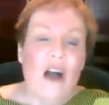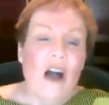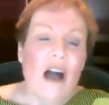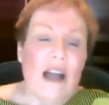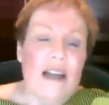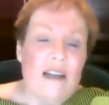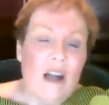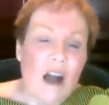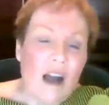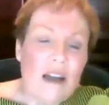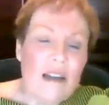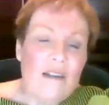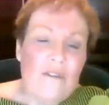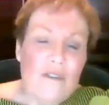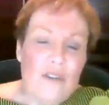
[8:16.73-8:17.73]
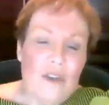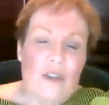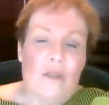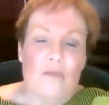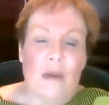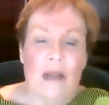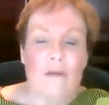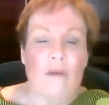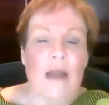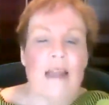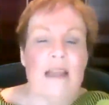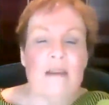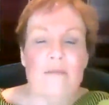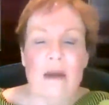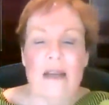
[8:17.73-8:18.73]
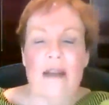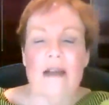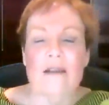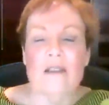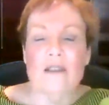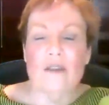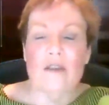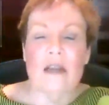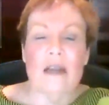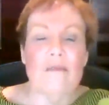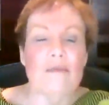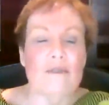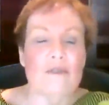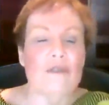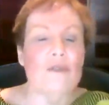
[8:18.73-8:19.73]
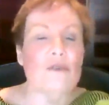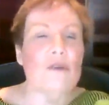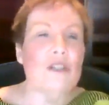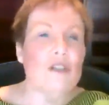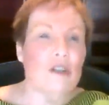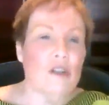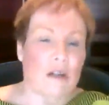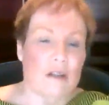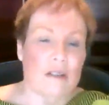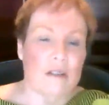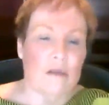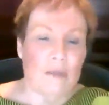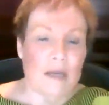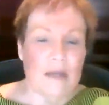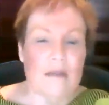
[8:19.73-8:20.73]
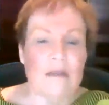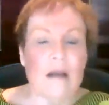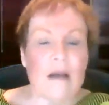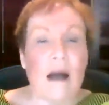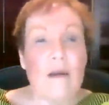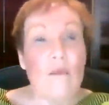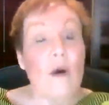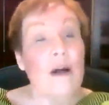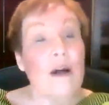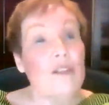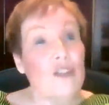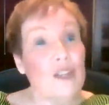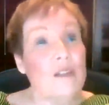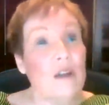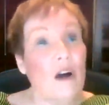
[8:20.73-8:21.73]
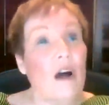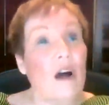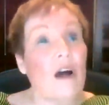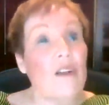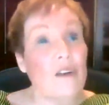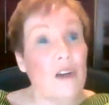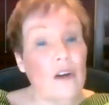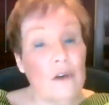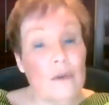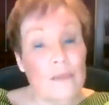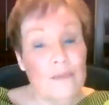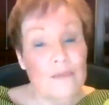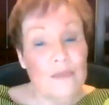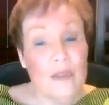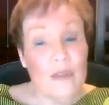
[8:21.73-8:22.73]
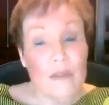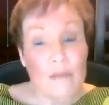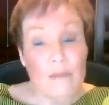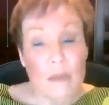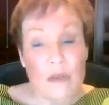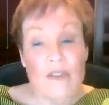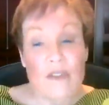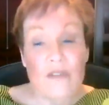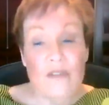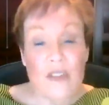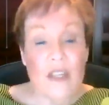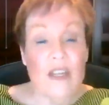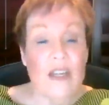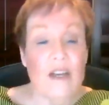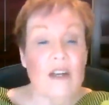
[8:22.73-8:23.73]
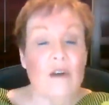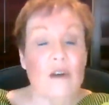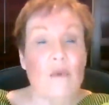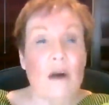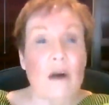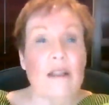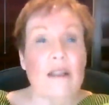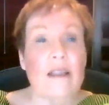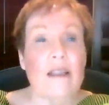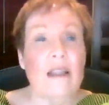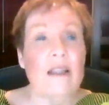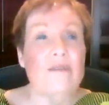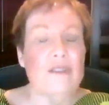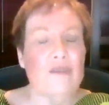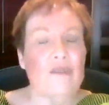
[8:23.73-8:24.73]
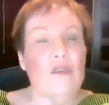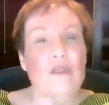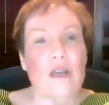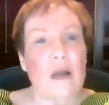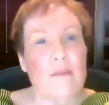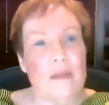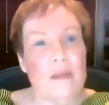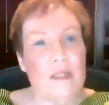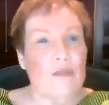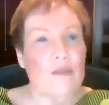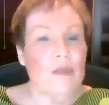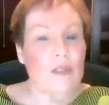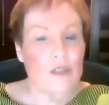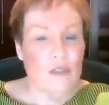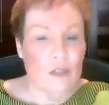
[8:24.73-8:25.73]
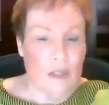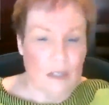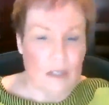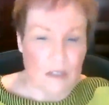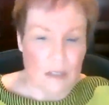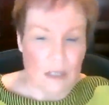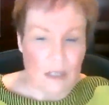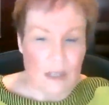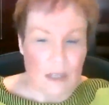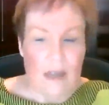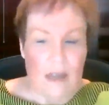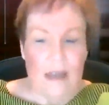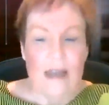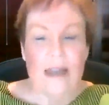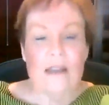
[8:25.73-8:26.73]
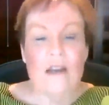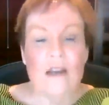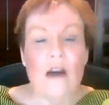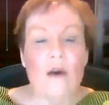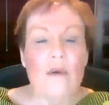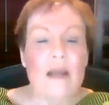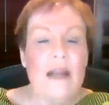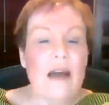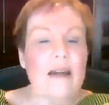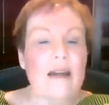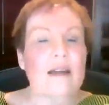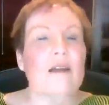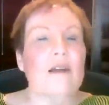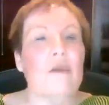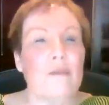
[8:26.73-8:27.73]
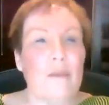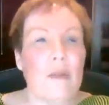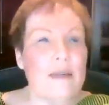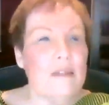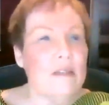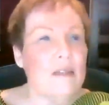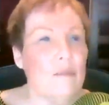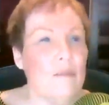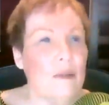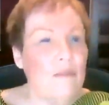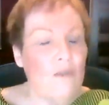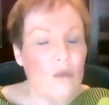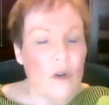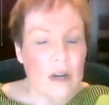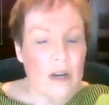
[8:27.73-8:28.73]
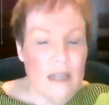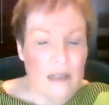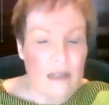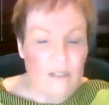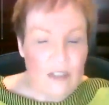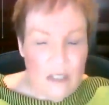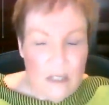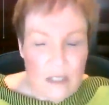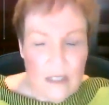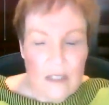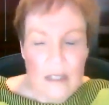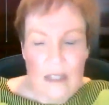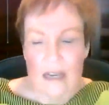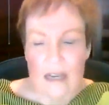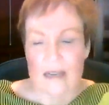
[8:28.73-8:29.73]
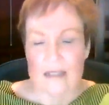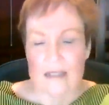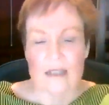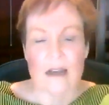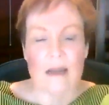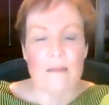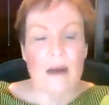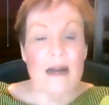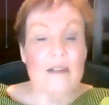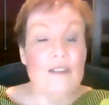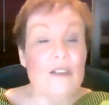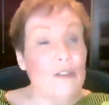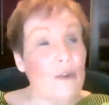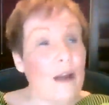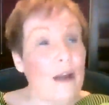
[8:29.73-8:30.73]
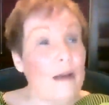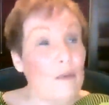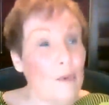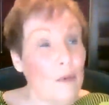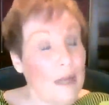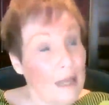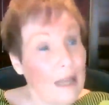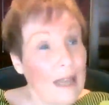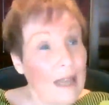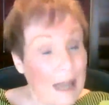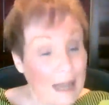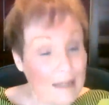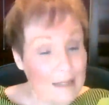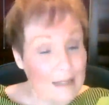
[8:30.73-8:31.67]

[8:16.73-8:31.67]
I got it first by raiding my next door neighbor's storage closet because I watch his condo most of the year while he lives full-time in Switzerland. And knowing I could replace it before he visited the next time, I just grabbed what he had.